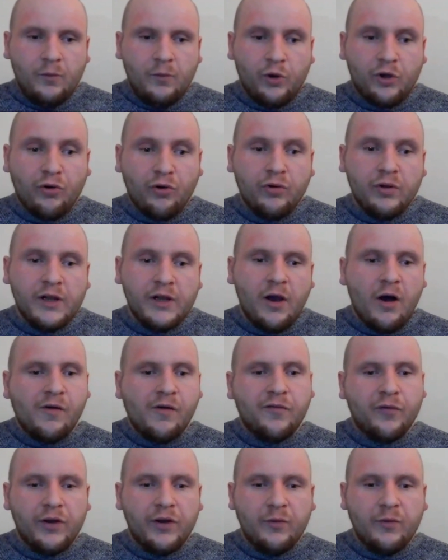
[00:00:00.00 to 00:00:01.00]
We're currently
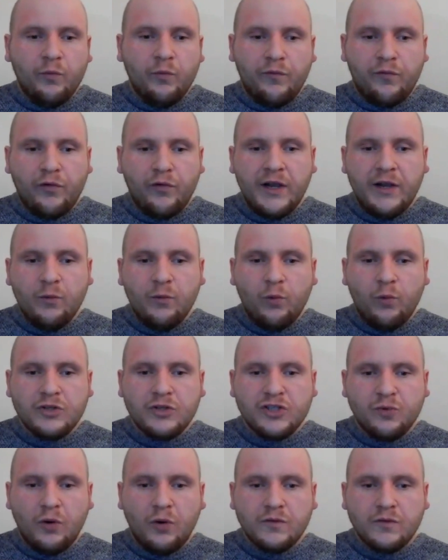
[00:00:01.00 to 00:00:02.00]
offering free
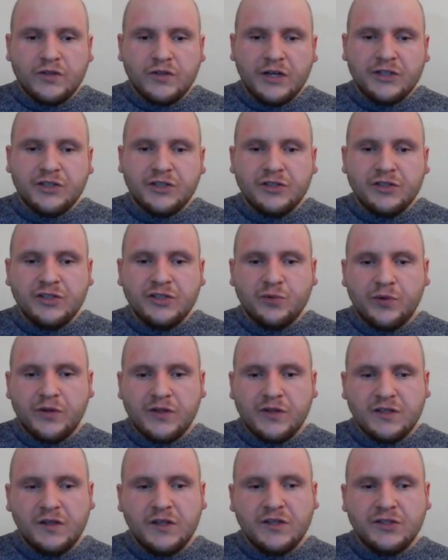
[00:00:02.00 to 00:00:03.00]
one-to-one sessions
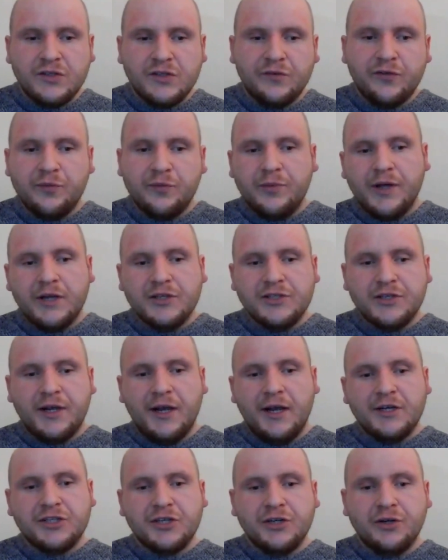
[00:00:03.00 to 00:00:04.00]
with a solicitor from the
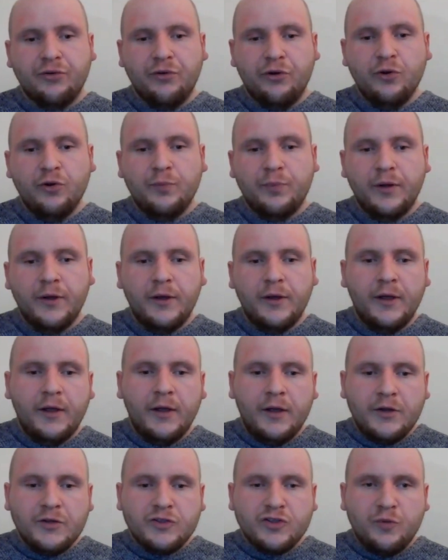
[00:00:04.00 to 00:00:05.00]
education group,
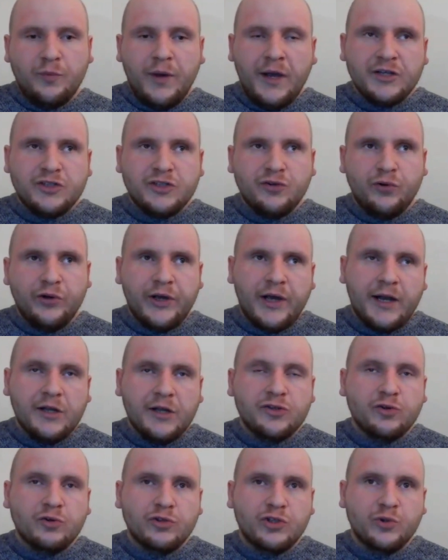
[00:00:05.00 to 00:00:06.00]
so make sure you get
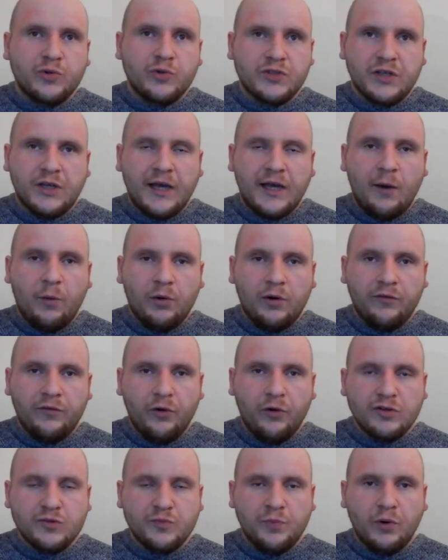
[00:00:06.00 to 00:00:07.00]
in touch with us and get one of
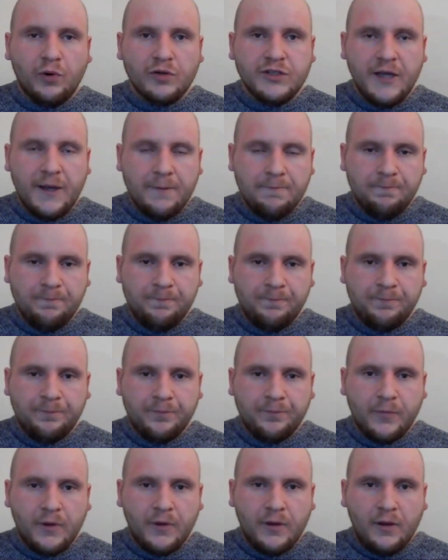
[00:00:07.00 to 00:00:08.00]
those booked in.
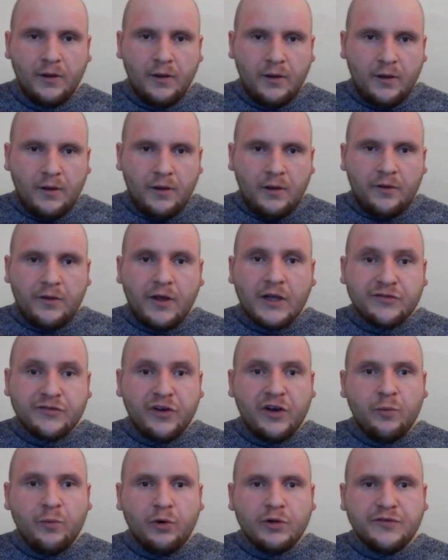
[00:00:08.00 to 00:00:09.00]
Thanks
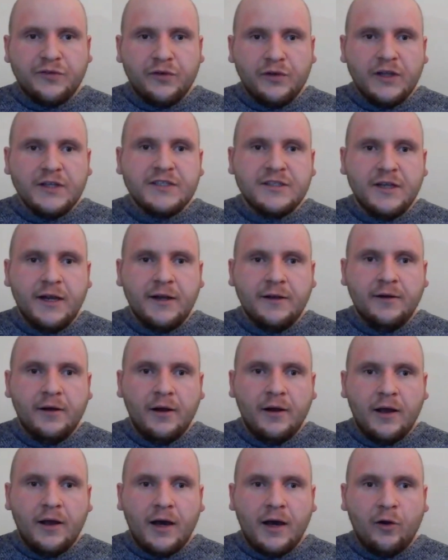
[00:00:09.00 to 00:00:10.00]
very much for
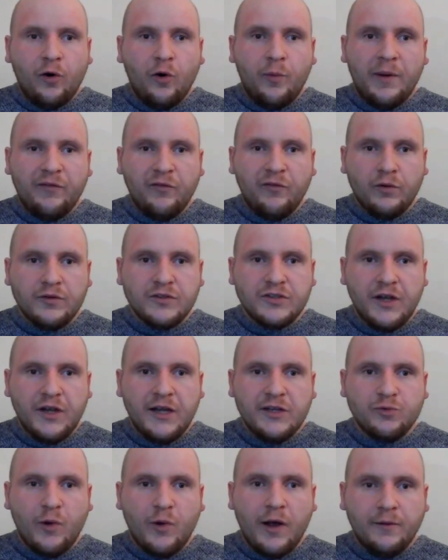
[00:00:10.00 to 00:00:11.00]
listening, and hope everyone
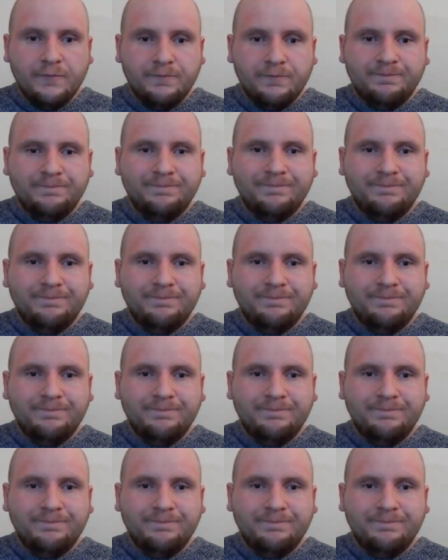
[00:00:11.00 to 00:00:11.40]
stays well.